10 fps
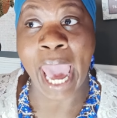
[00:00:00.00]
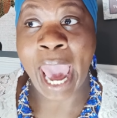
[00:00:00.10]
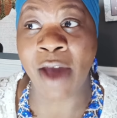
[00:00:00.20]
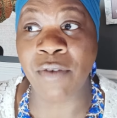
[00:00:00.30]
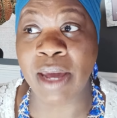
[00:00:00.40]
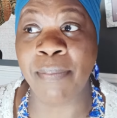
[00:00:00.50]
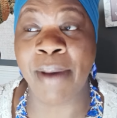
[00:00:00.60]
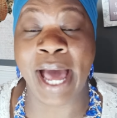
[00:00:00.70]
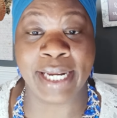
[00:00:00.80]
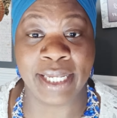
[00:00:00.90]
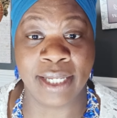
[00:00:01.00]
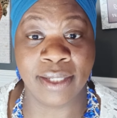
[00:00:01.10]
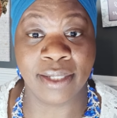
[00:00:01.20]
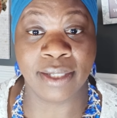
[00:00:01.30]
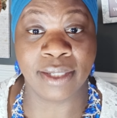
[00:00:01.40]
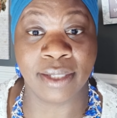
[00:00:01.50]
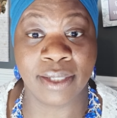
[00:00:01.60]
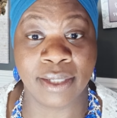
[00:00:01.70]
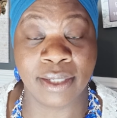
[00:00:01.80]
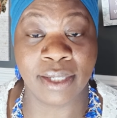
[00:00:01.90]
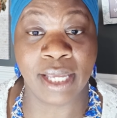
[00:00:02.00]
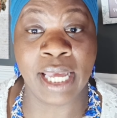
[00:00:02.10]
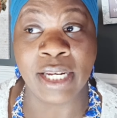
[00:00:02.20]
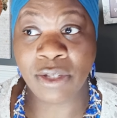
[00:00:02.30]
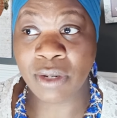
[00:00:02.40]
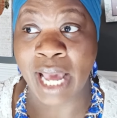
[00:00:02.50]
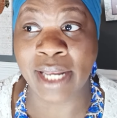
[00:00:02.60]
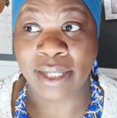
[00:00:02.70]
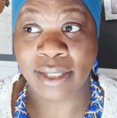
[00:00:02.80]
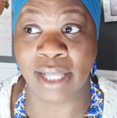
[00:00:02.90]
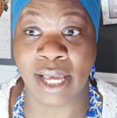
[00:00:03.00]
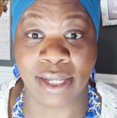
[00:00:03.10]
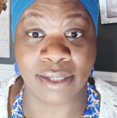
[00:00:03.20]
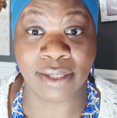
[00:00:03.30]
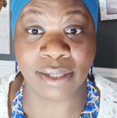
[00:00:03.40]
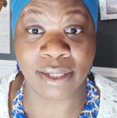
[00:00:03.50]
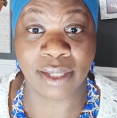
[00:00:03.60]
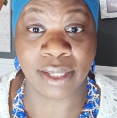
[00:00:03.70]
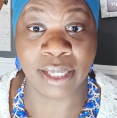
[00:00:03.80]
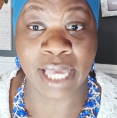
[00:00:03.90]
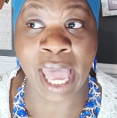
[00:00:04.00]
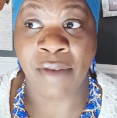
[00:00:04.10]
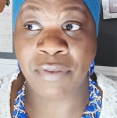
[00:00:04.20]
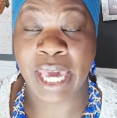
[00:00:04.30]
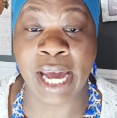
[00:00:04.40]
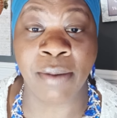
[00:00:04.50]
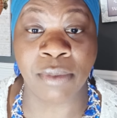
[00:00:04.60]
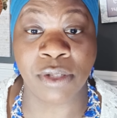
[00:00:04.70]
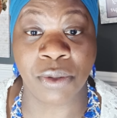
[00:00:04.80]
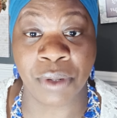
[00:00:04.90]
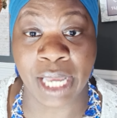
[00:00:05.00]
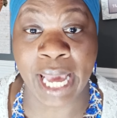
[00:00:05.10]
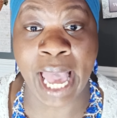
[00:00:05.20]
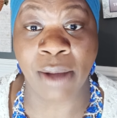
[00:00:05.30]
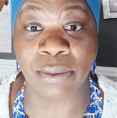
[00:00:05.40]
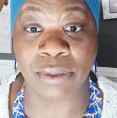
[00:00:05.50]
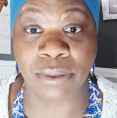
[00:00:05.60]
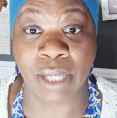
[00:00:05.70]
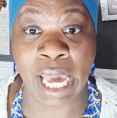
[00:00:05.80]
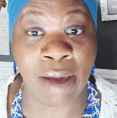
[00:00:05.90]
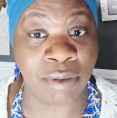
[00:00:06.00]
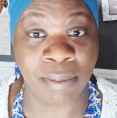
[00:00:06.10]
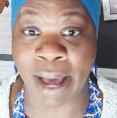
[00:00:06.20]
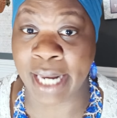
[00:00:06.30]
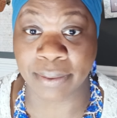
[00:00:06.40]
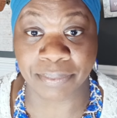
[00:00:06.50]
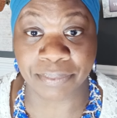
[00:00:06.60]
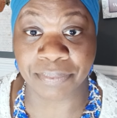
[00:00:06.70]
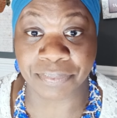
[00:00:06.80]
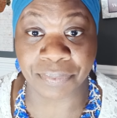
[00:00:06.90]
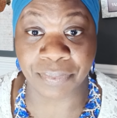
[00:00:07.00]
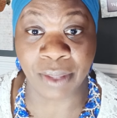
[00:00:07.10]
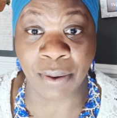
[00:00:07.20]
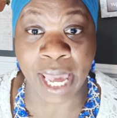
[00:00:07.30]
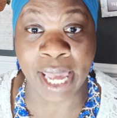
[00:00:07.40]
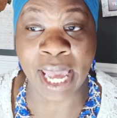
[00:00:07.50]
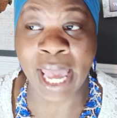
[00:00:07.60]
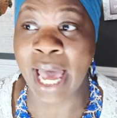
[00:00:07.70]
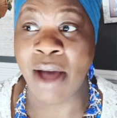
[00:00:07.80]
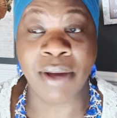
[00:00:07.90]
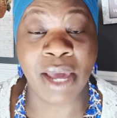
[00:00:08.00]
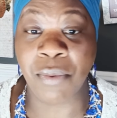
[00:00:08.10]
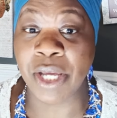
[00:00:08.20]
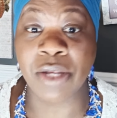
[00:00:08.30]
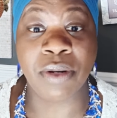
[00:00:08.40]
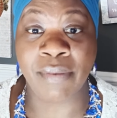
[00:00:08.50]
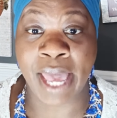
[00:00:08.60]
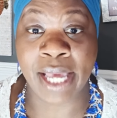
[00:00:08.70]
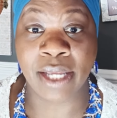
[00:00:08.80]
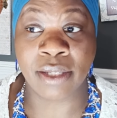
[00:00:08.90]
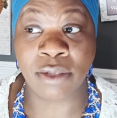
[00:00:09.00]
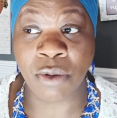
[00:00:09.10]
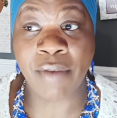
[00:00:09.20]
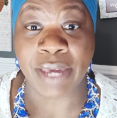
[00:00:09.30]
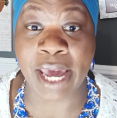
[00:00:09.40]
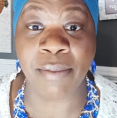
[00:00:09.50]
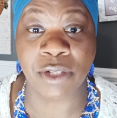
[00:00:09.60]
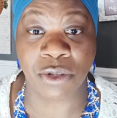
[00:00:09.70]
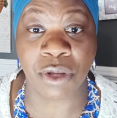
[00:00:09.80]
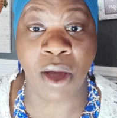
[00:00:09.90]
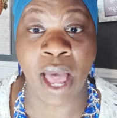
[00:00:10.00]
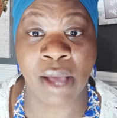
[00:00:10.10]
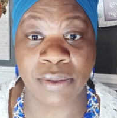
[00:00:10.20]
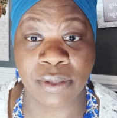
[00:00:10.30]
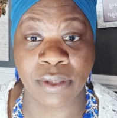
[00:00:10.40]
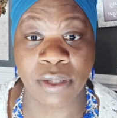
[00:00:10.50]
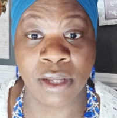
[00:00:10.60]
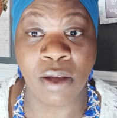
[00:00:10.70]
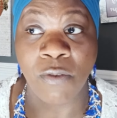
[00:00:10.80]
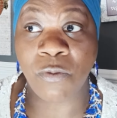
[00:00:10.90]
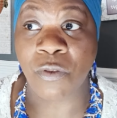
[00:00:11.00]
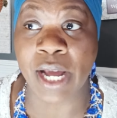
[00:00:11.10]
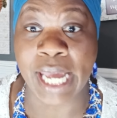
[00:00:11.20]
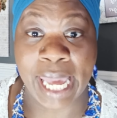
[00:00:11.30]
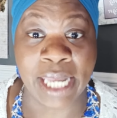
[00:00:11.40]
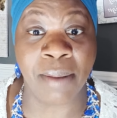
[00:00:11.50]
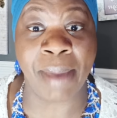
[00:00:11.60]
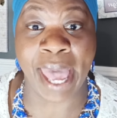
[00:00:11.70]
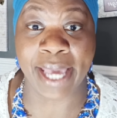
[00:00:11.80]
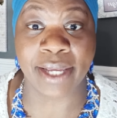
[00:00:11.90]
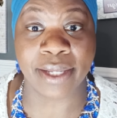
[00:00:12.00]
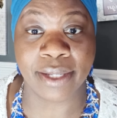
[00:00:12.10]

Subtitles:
Everybody in the United States have cameras on their house. Everybody. Okay? I don't care where you live at. You have cameras on your house, front and the back.